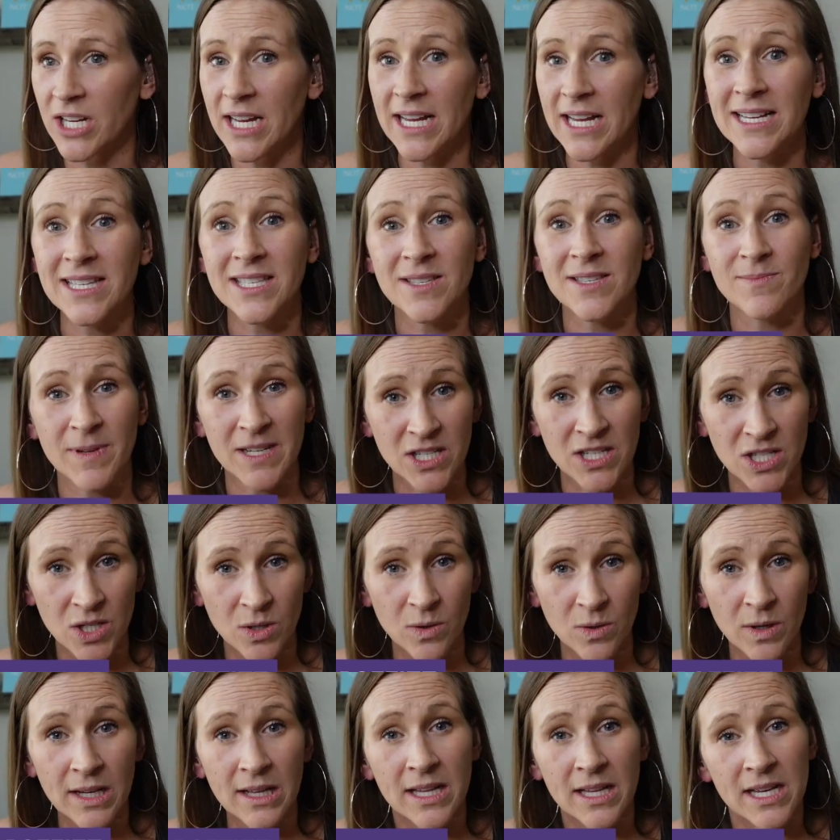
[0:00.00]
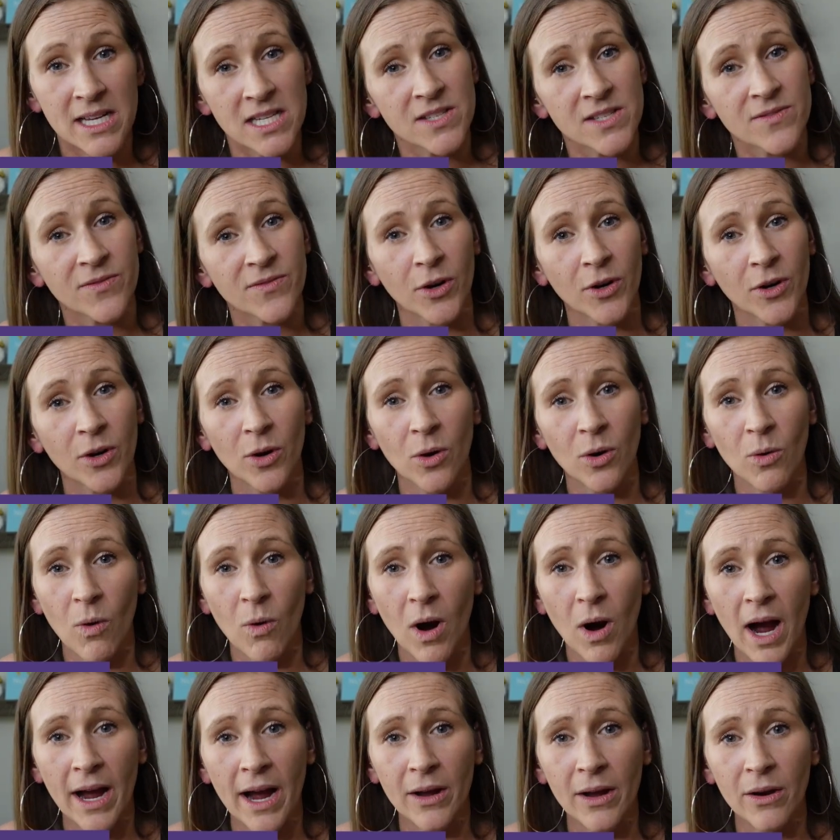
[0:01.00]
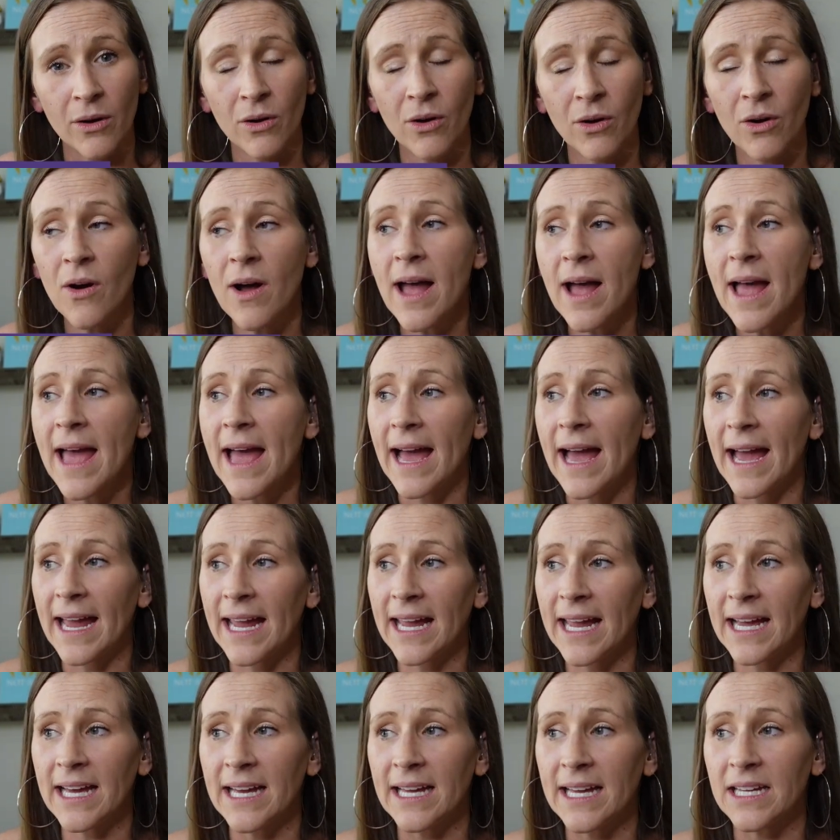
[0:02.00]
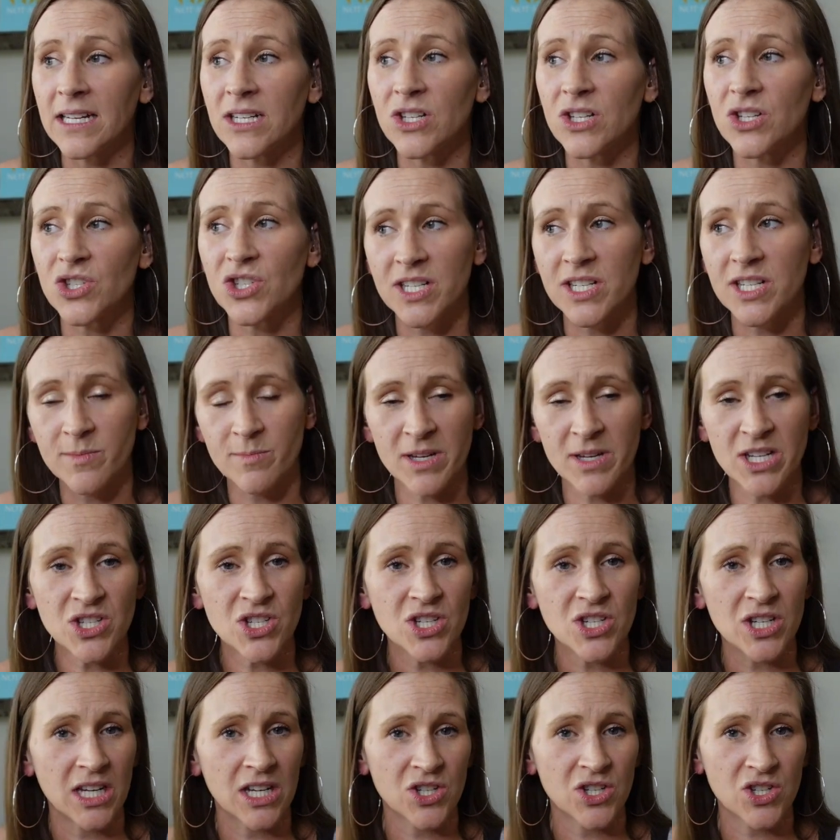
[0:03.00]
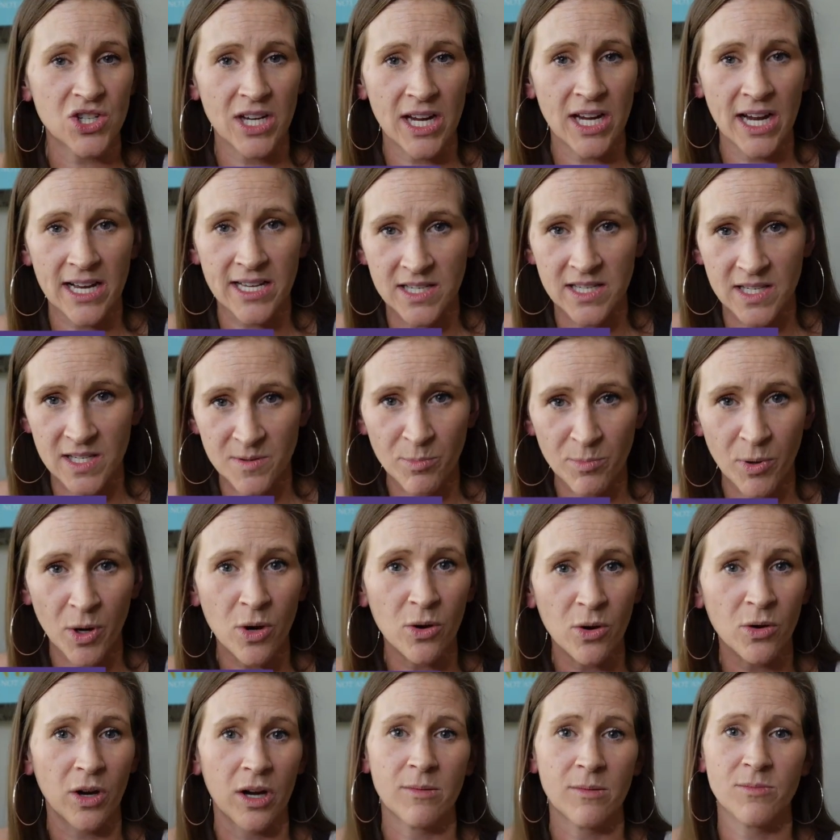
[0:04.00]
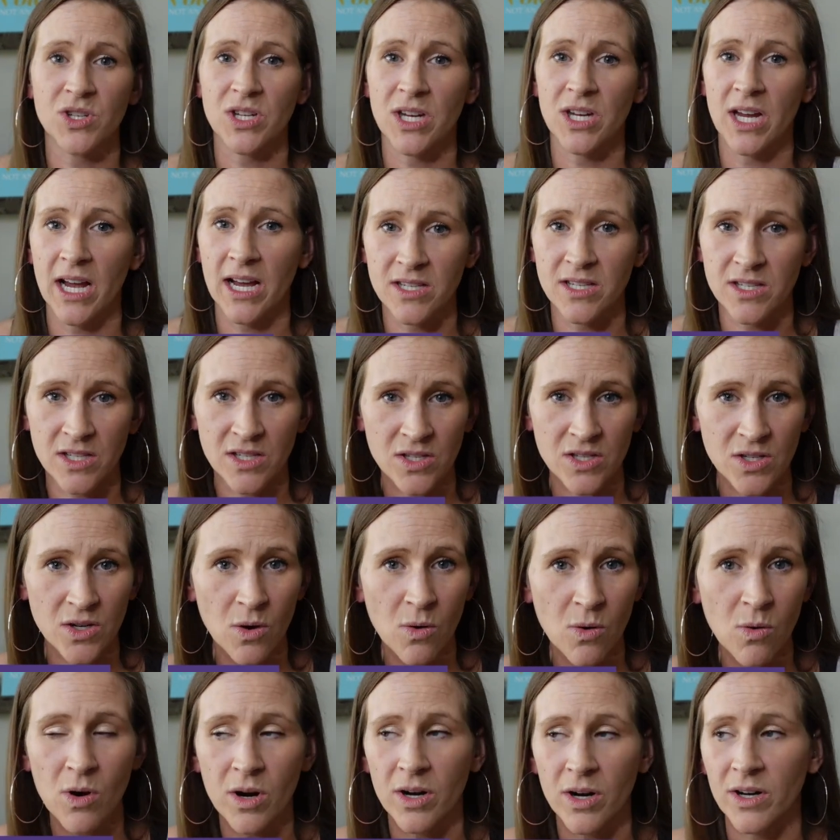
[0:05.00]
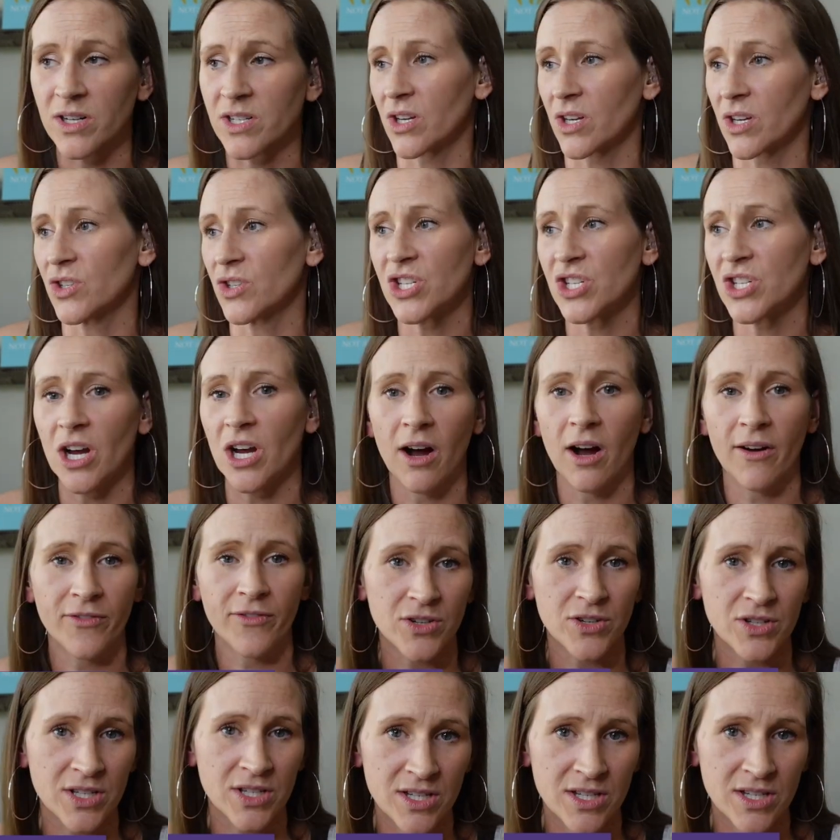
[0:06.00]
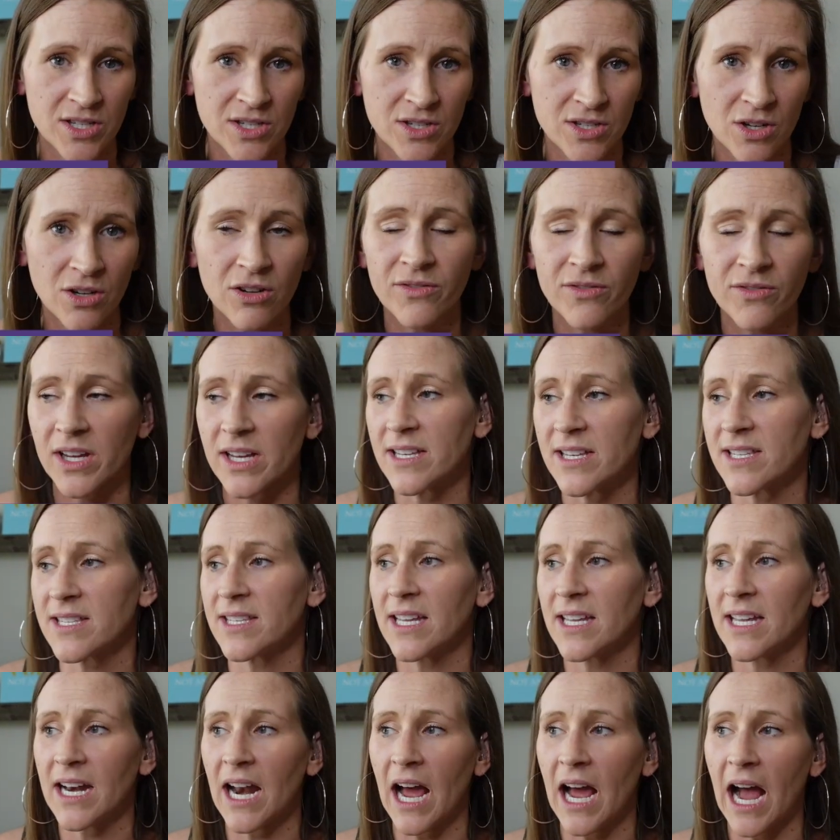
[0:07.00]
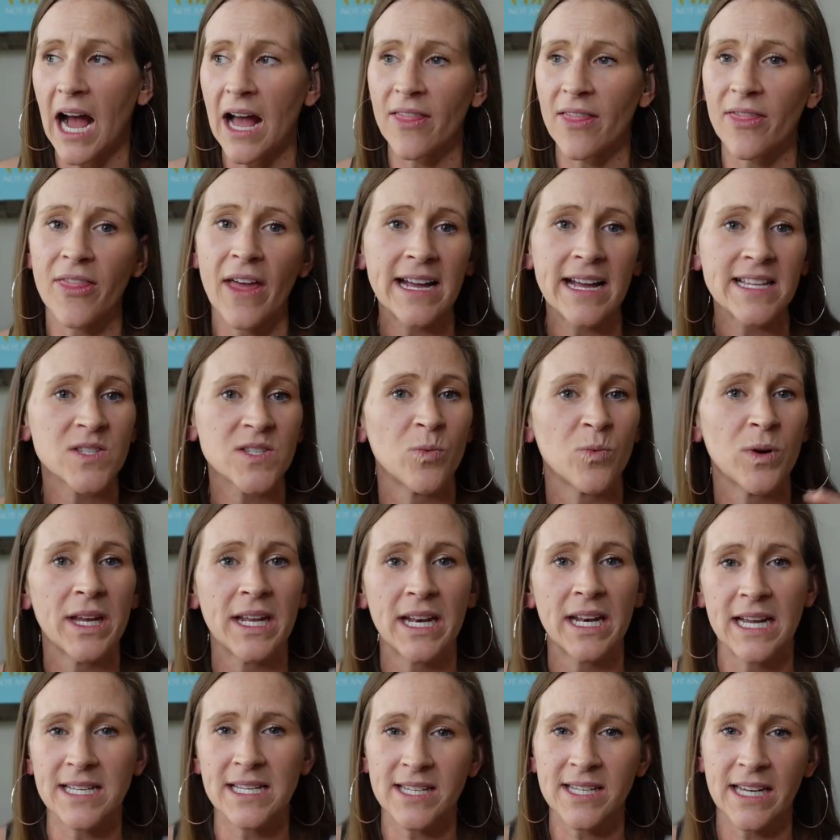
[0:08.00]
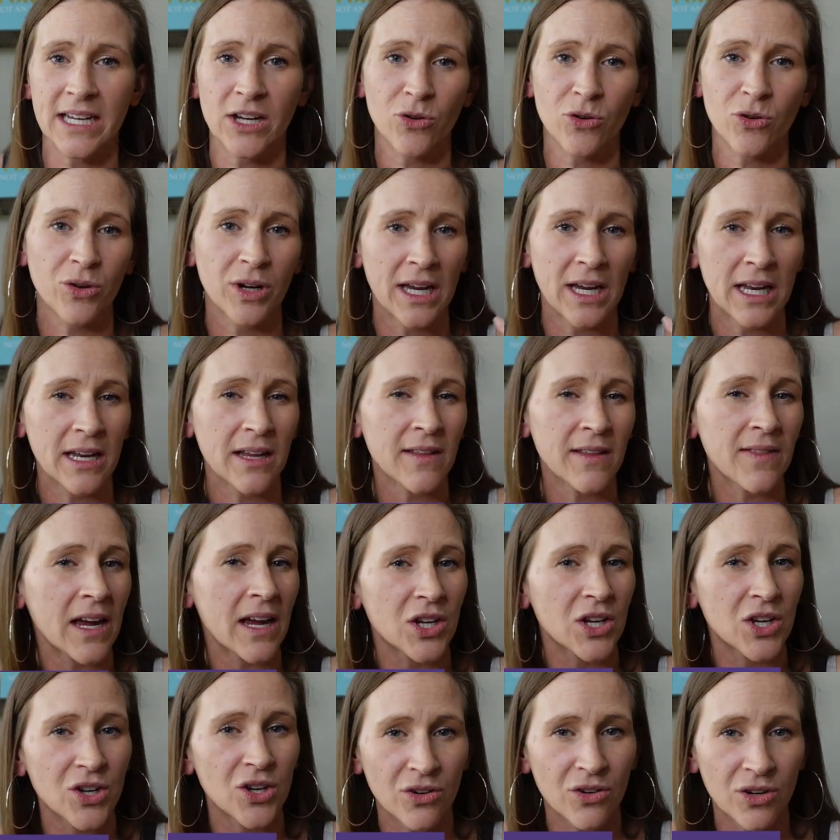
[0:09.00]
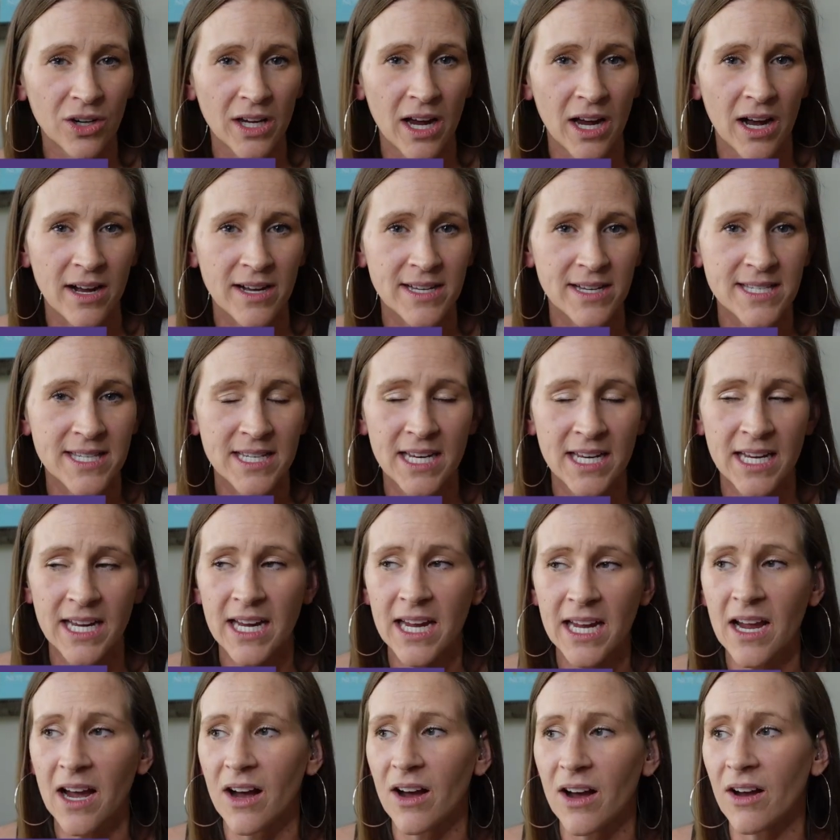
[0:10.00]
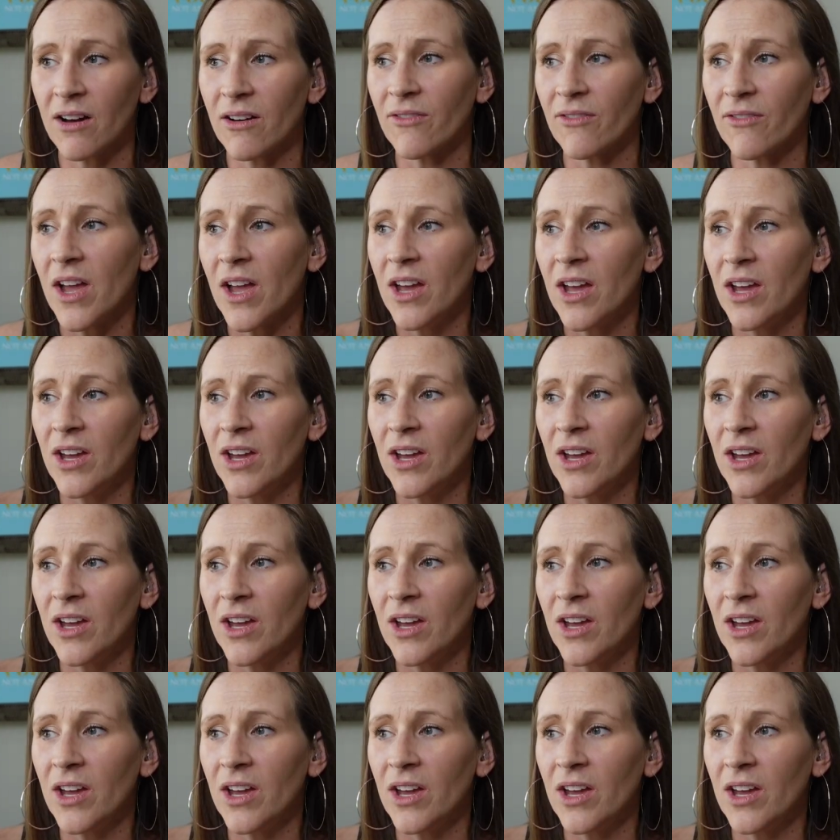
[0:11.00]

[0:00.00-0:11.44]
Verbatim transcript: she has been doing this for a while and she's mentioning she has this program, she has this course, or she offers this service, then uh, that's when it's like creating that curiosity of,